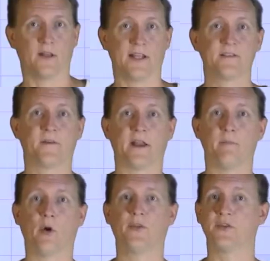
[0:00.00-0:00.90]
let's find
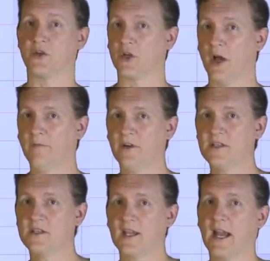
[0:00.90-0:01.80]
both the
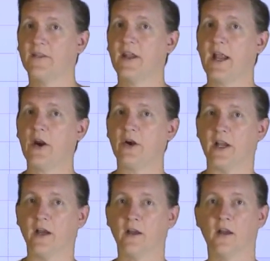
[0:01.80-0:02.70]
circumference and the
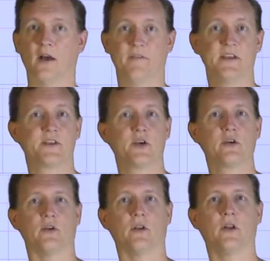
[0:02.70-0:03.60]
area of this
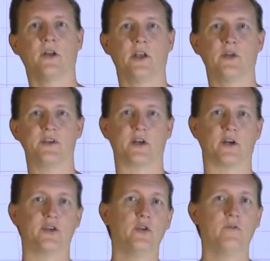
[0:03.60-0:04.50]
circle using
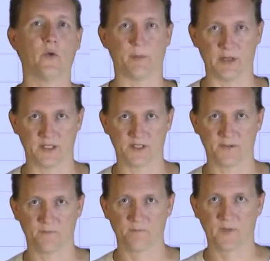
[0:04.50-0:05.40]
our two formulas.
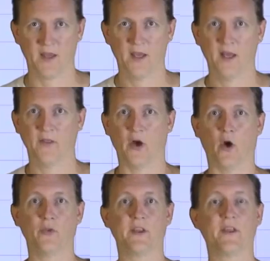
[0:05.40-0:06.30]
The
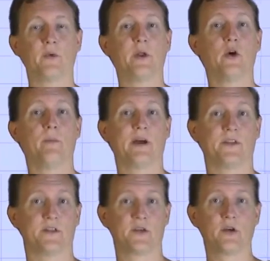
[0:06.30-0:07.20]
only thing we know about
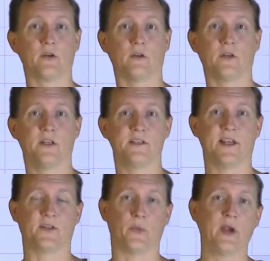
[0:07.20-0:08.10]
this circle is
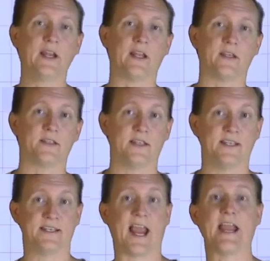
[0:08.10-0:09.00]
that the radius
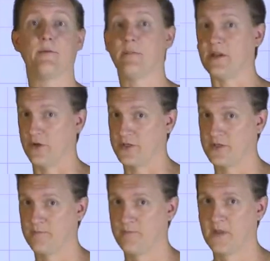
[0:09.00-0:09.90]
is 8
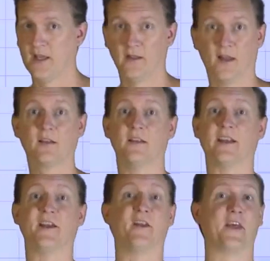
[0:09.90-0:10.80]
meters.
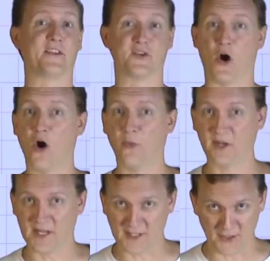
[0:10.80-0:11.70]
Luckily, that's all
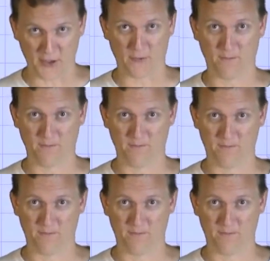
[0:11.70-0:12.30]
we need to know.